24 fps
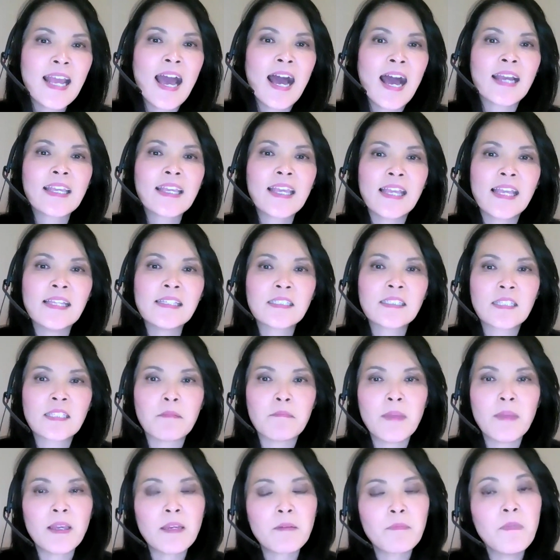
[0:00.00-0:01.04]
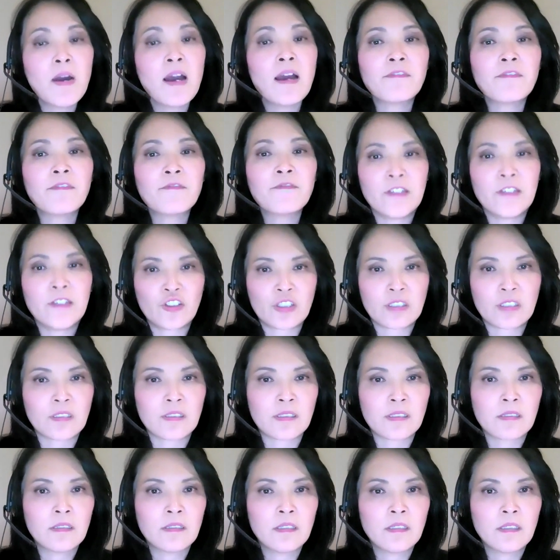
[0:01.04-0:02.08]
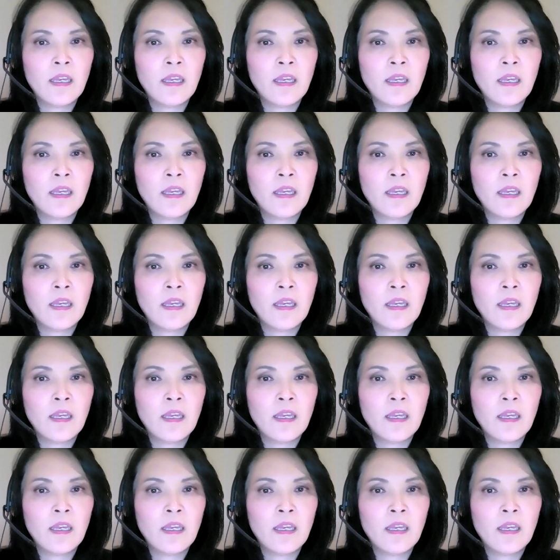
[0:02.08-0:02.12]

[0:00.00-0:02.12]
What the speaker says: against the Mi'kmaq fishers.